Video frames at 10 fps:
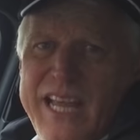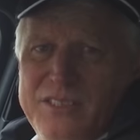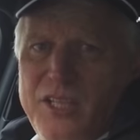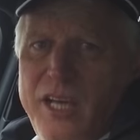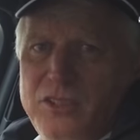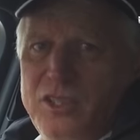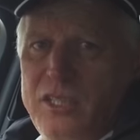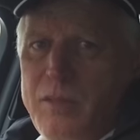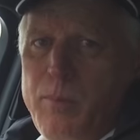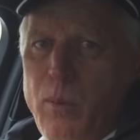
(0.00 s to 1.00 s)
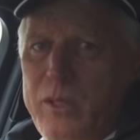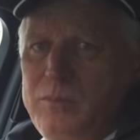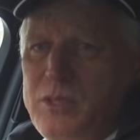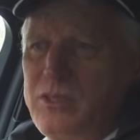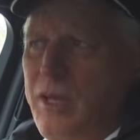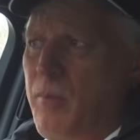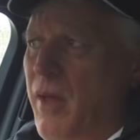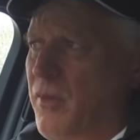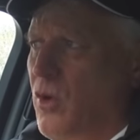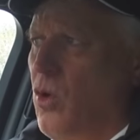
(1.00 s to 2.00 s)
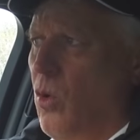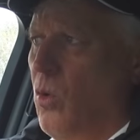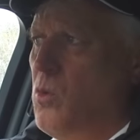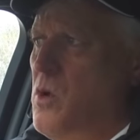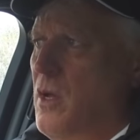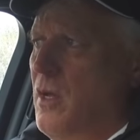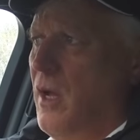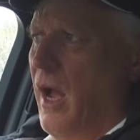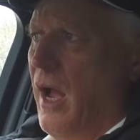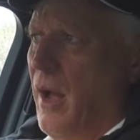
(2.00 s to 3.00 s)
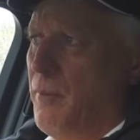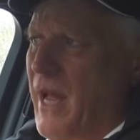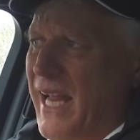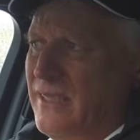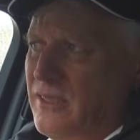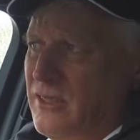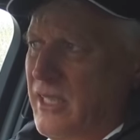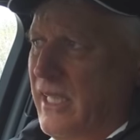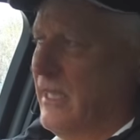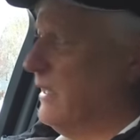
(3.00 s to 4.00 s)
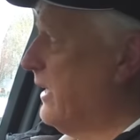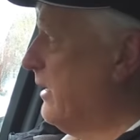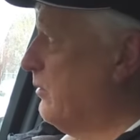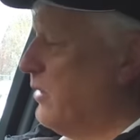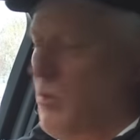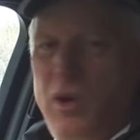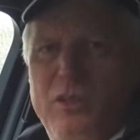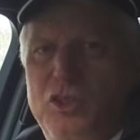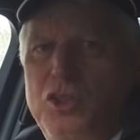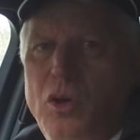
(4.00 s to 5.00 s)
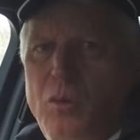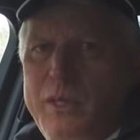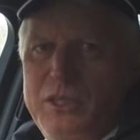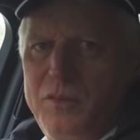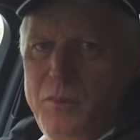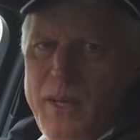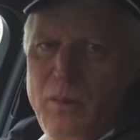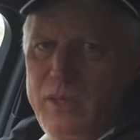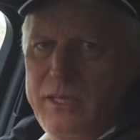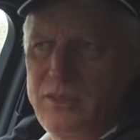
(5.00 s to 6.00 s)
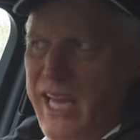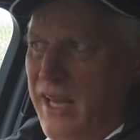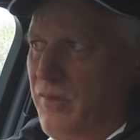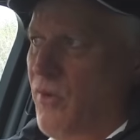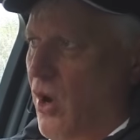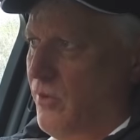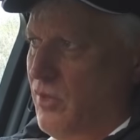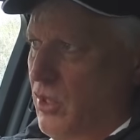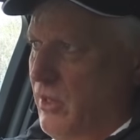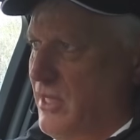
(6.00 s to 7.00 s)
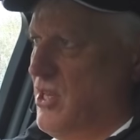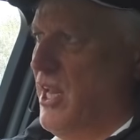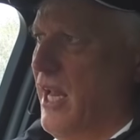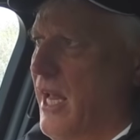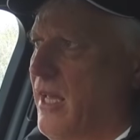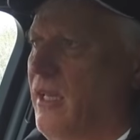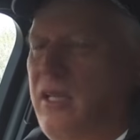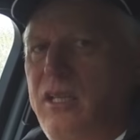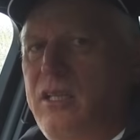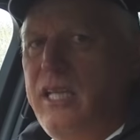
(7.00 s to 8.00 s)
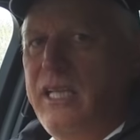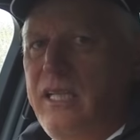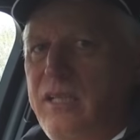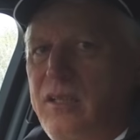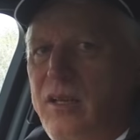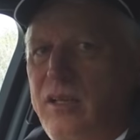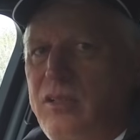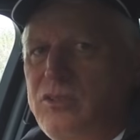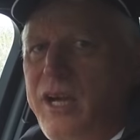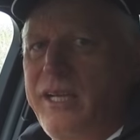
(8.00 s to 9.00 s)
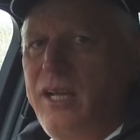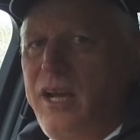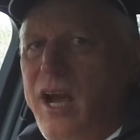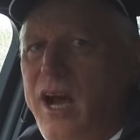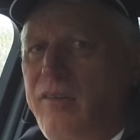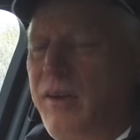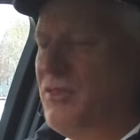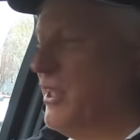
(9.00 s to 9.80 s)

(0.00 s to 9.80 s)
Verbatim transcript: their sergeant had deployed them to some other call um, as the they, they weren't sure which of the buildings out the five units here the the, the tracker rf